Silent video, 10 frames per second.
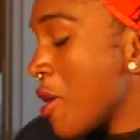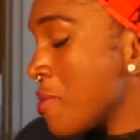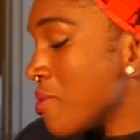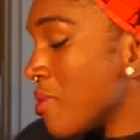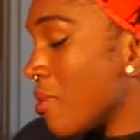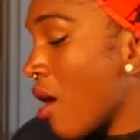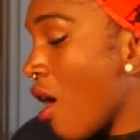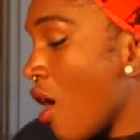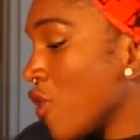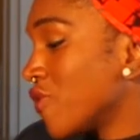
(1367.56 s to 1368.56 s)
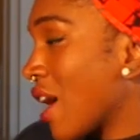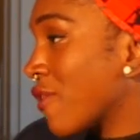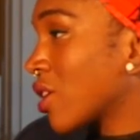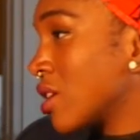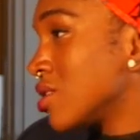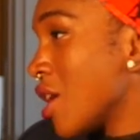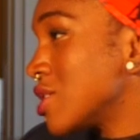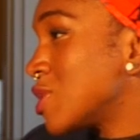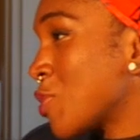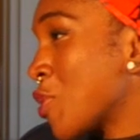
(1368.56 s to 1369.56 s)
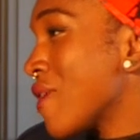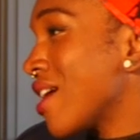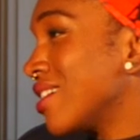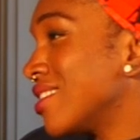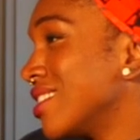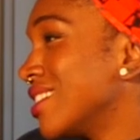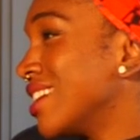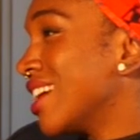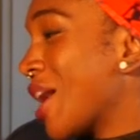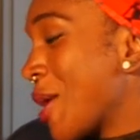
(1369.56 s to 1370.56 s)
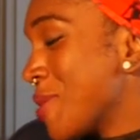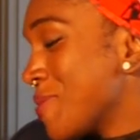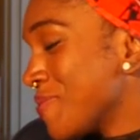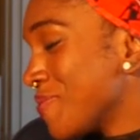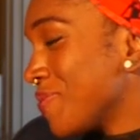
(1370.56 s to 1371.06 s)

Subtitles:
are of the African diaspora and